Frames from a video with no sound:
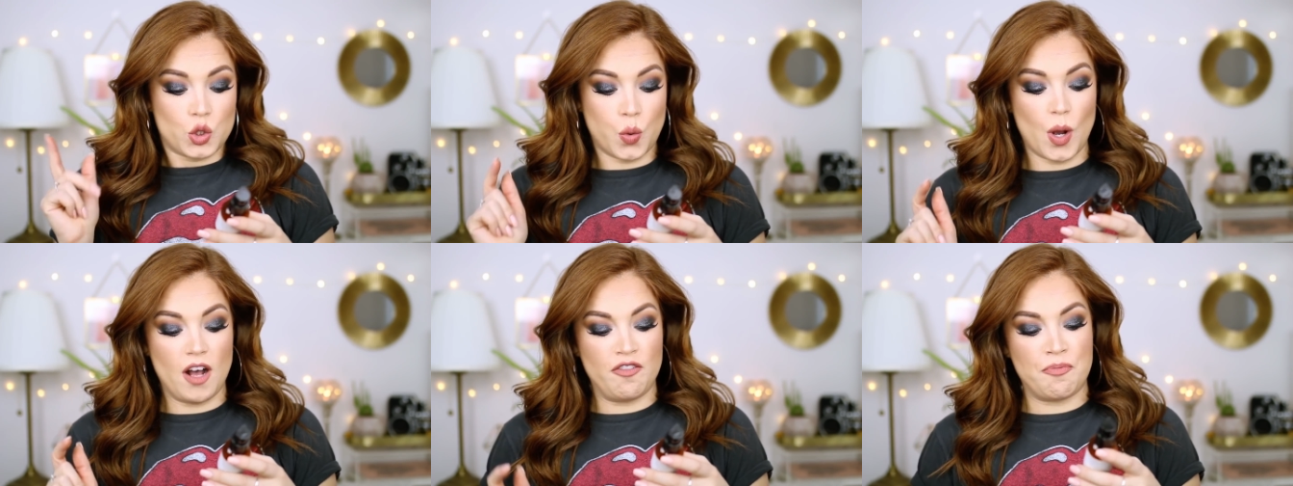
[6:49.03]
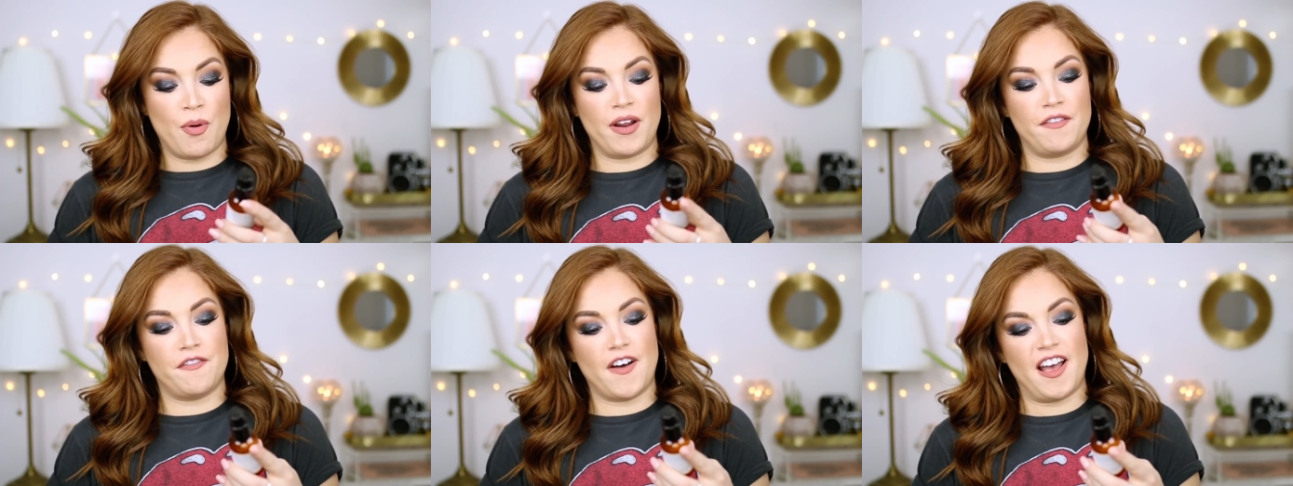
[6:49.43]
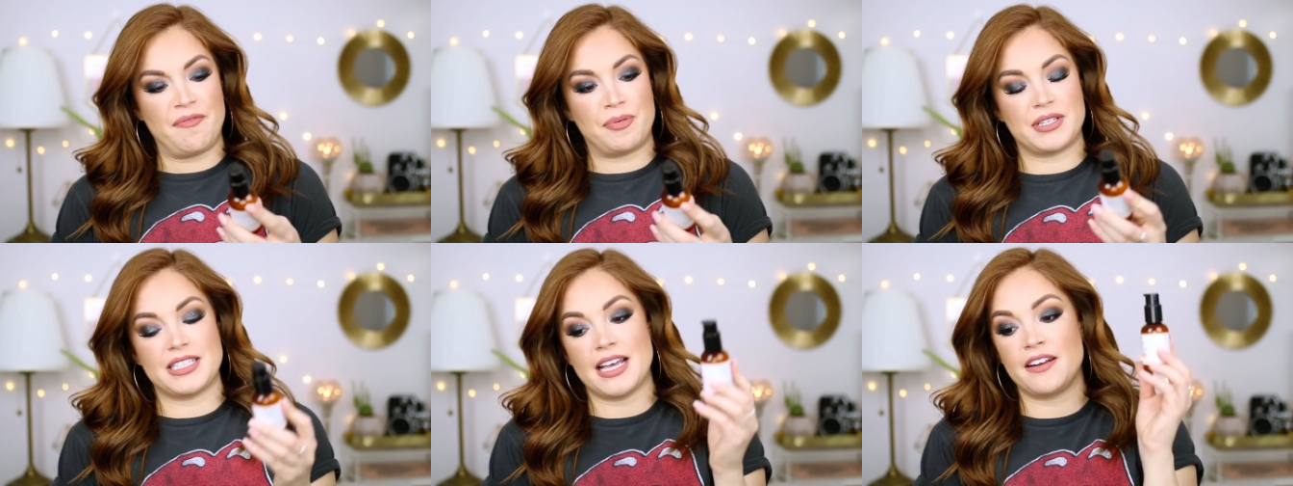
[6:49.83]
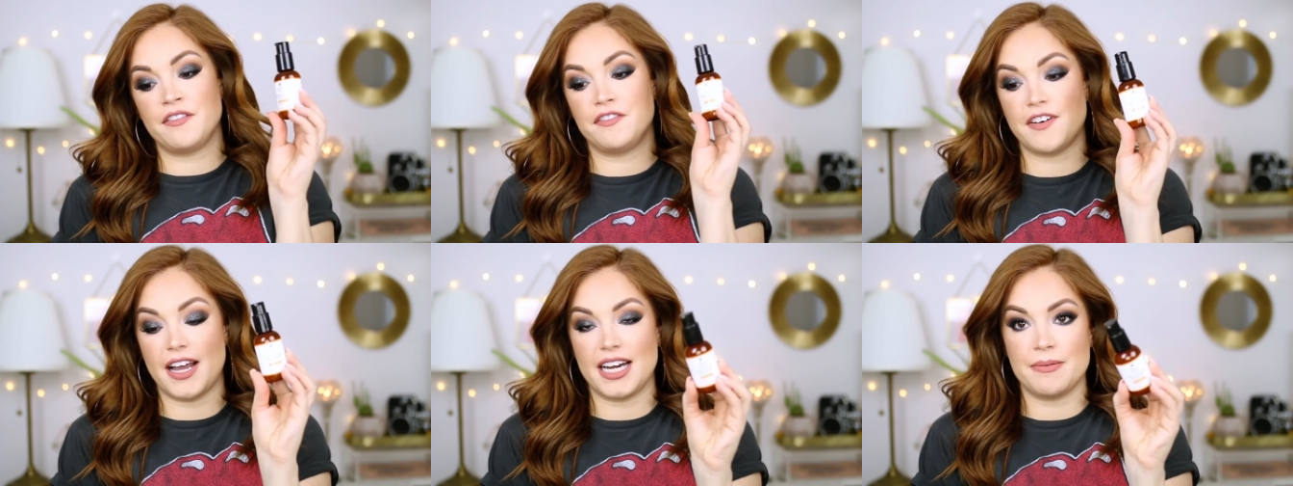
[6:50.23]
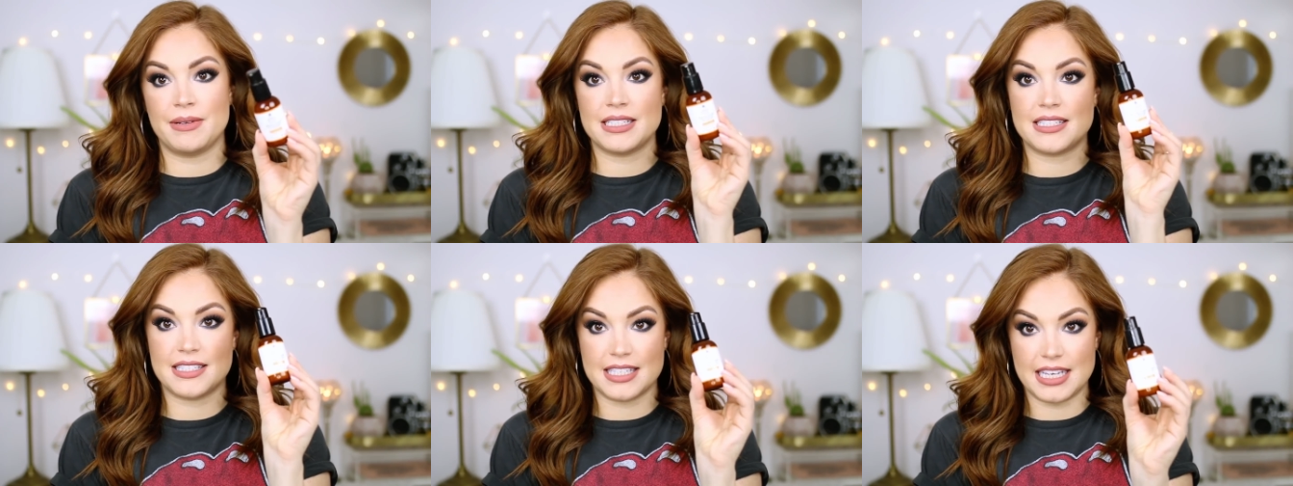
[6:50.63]
12.5%
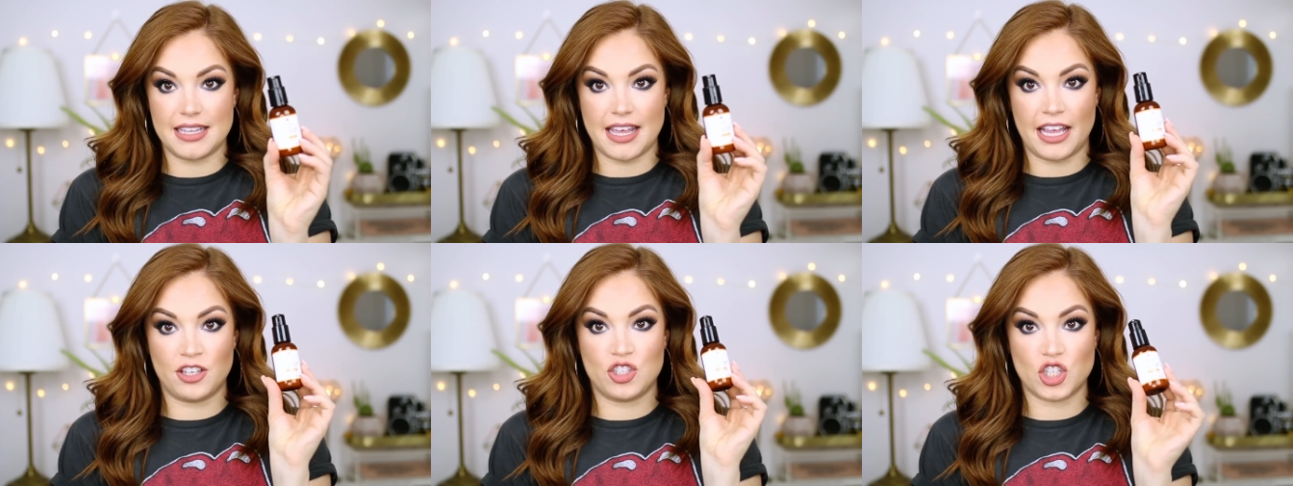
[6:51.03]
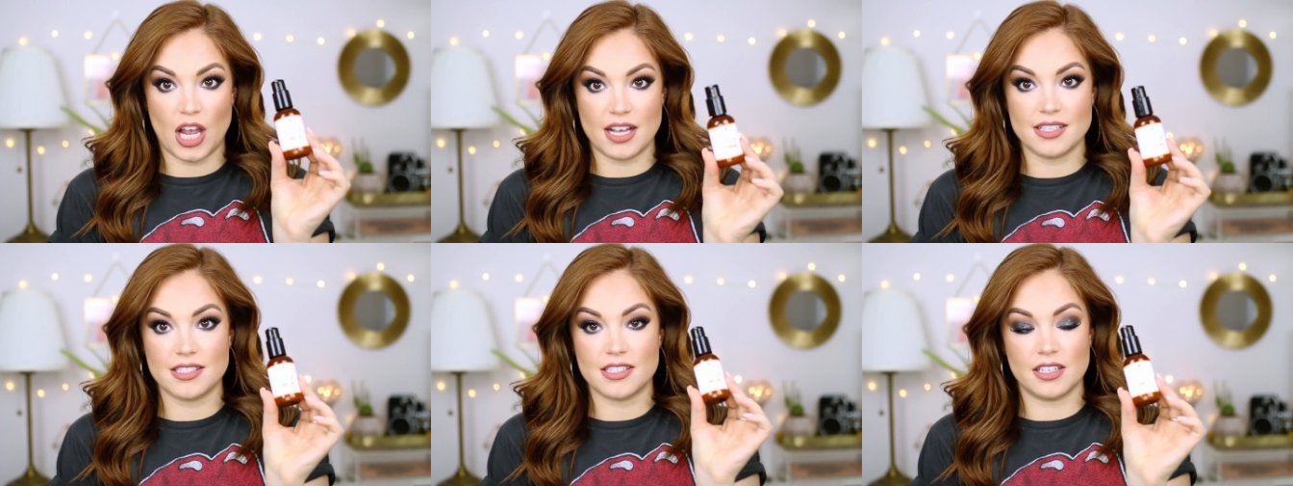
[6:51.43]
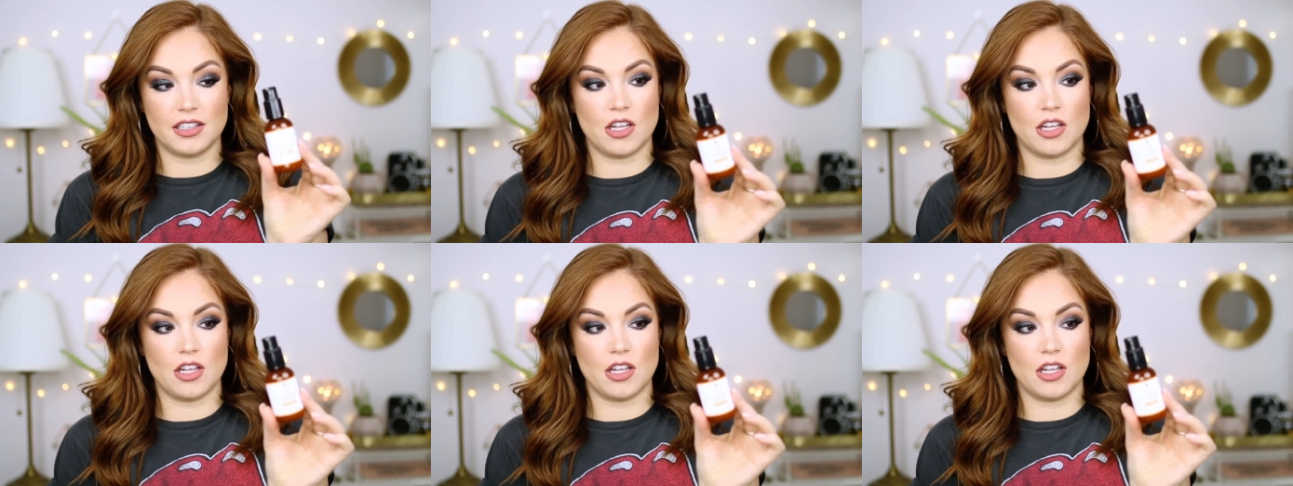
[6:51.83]
vitamin C. They just